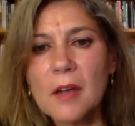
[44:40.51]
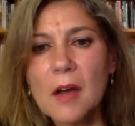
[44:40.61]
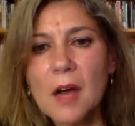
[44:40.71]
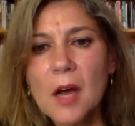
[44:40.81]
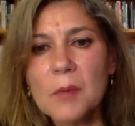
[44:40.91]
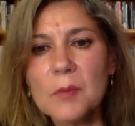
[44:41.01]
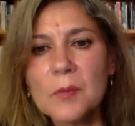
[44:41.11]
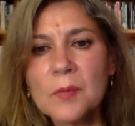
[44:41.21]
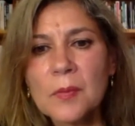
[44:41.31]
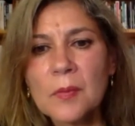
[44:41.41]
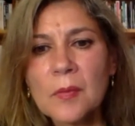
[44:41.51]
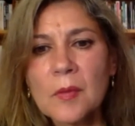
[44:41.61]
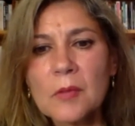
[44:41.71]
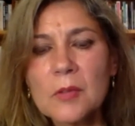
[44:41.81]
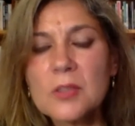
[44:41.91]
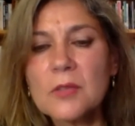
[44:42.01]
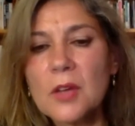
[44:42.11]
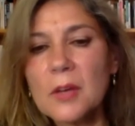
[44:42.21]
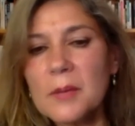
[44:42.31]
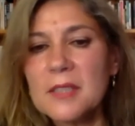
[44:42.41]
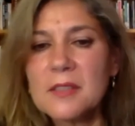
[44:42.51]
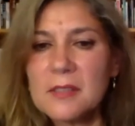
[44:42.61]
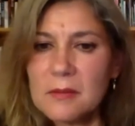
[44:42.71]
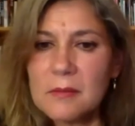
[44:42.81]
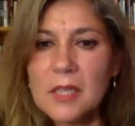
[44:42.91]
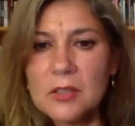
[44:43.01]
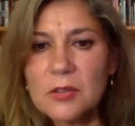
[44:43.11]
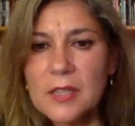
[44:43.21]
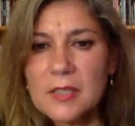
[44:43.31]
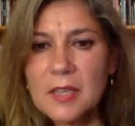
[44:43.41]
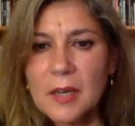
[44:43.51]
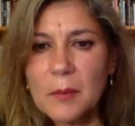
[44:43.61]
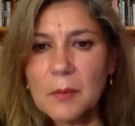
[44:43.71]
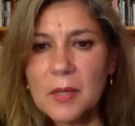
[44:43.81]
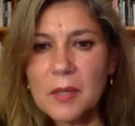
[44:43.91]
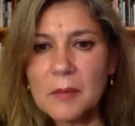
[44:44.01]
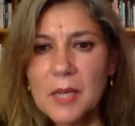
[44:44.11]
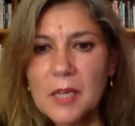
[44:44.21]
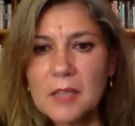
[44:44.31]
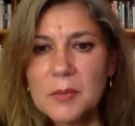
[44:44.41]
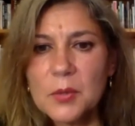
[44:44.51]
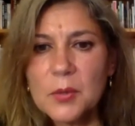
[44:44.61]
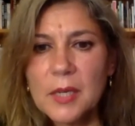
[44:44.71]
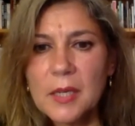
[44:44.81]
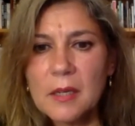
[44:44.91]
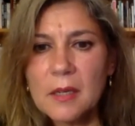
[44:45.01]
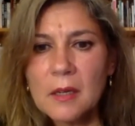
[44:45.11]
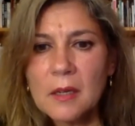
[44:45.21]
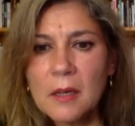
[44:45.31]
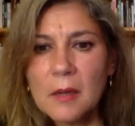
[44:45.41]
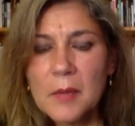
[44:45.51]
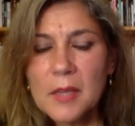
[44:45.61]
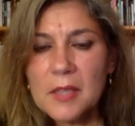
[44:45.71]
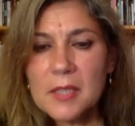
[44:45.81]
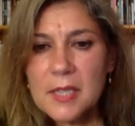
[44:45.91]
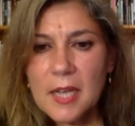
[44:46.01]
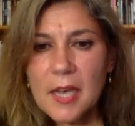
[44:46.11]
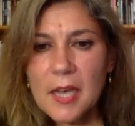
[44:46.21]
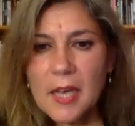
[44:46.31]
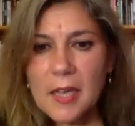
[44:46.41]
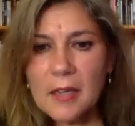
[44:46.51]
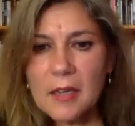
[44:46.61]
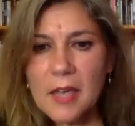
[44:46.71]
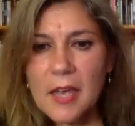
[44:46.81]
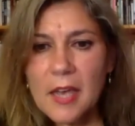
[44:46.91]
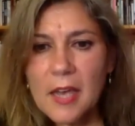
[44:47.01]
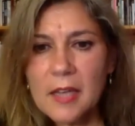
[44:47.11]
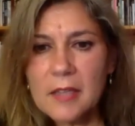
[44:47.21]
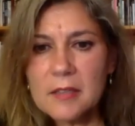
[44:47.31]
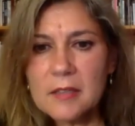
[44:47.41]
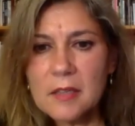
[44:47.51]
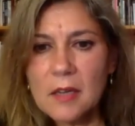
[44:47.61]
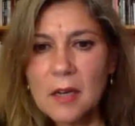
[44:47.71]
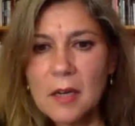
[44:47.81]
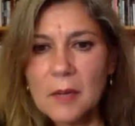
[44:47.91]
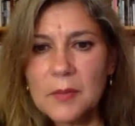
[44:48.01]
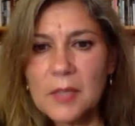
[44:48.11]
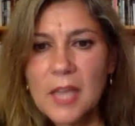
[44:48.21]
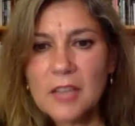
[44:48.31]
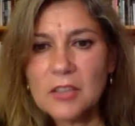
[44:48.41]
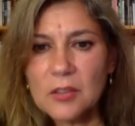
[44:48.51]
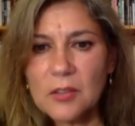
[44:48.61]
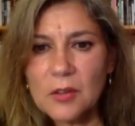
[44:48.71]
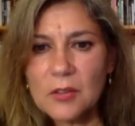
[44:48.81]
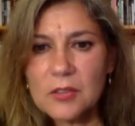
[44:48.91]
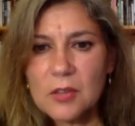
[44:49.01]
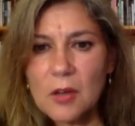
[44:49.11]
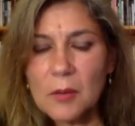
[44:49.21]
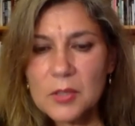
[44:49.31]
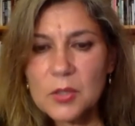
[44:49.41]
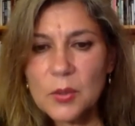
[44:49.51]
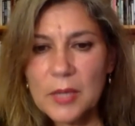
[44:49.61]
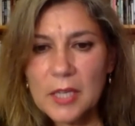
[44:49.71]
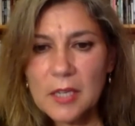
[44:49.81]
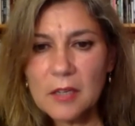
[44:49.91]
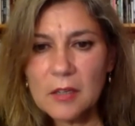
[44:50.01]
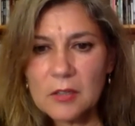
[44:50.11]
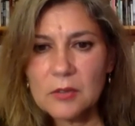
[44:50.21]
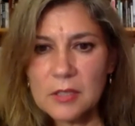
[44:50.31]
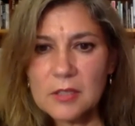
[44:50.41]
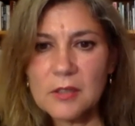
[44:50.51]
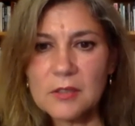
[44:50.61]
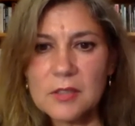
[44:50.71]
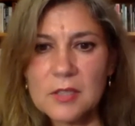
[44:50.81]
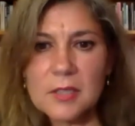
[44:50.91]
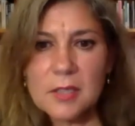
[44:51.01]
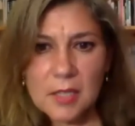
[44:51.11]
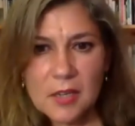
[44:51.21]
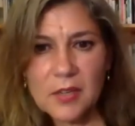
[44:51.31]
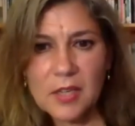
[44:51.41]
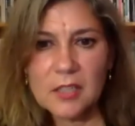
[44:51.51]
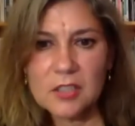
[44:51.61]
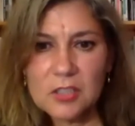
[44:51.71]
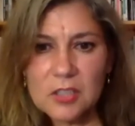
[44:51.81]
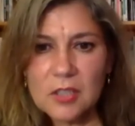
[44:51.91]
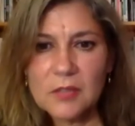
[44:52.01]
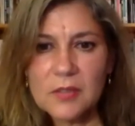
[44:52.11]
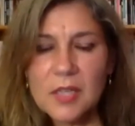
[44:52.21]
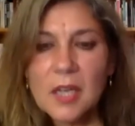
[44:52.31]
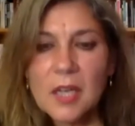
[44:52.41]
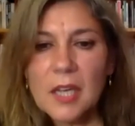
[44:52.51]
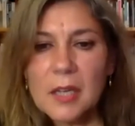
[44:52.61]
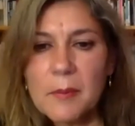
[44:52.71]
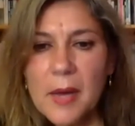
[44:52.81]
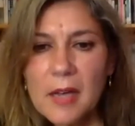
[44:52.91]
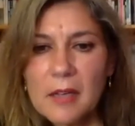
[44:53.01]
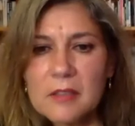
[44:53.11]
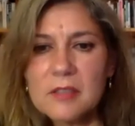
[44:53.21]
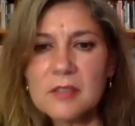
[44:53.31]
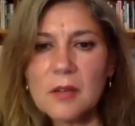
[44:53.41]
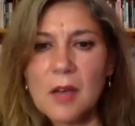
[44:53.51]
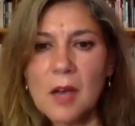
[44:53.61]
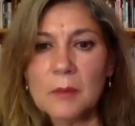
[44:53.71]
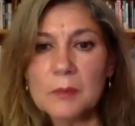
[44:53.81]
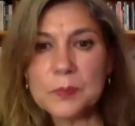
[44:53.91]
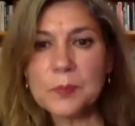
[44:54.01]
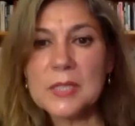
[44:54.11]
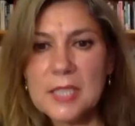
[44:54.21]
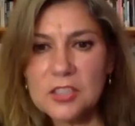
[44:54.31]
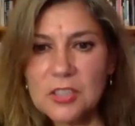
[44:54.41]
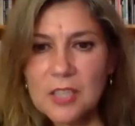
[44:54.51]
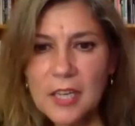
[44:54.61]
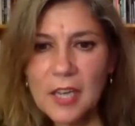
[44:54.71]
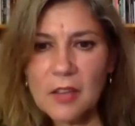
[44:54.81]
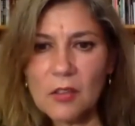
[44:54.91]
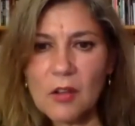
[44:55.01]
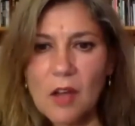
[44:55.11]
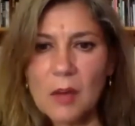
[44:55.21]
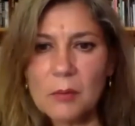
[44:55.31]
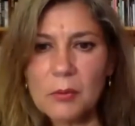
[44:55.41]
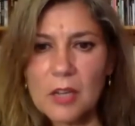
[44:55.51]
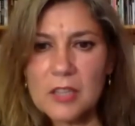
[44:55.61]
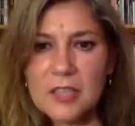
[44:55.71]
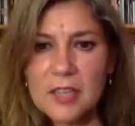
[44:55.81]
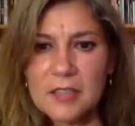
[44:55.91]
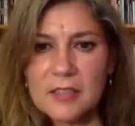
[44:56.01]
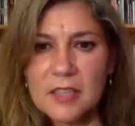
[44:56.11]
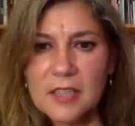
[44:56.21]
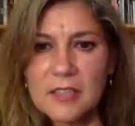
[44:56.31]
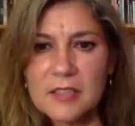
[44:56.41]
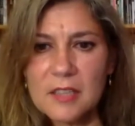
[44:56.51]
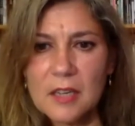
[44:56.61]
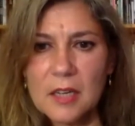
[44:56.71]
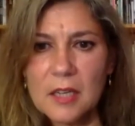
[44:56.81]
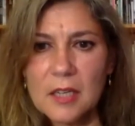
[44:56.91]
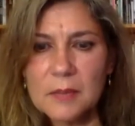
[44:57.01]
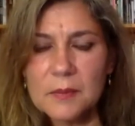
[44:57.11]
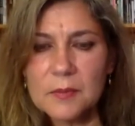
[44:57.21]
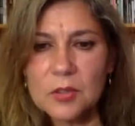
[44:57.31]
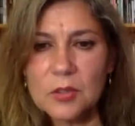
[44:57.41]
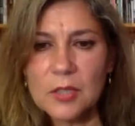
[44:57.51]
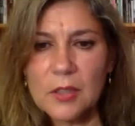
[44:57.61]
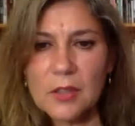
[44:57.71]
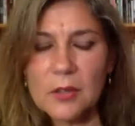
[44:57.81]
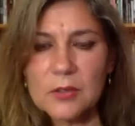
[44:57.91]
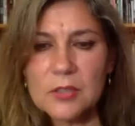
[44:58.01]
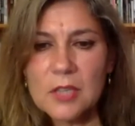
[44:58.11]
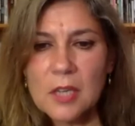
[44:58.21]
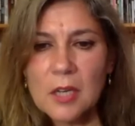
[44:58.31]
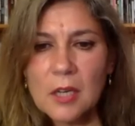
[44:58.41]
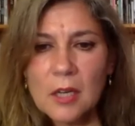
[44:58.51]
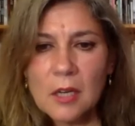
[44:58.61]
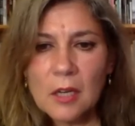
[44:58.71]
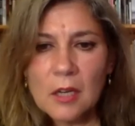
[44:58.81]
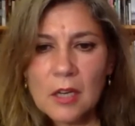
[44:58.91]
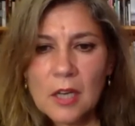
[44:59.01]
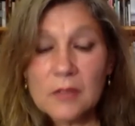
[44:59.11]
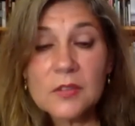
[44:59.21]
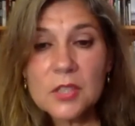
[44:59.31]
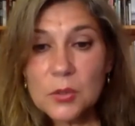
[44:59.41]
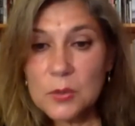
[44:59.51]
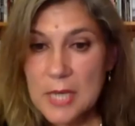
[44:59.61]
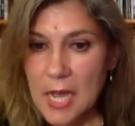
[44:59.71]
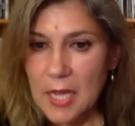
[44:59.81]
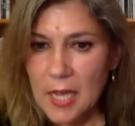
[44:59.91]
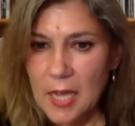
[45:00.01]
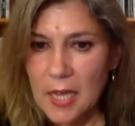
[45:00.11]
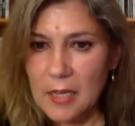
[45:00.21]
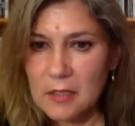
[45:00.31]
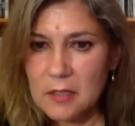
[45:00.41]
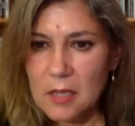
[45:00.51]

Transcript: Um, first of all, I mean, it's just interesting that because between Myth Today and um, the lecture, there's almost 20 years, right? So there's a significant shift in Barthes' um, positioning and thought processes uh, during those kind of two decades.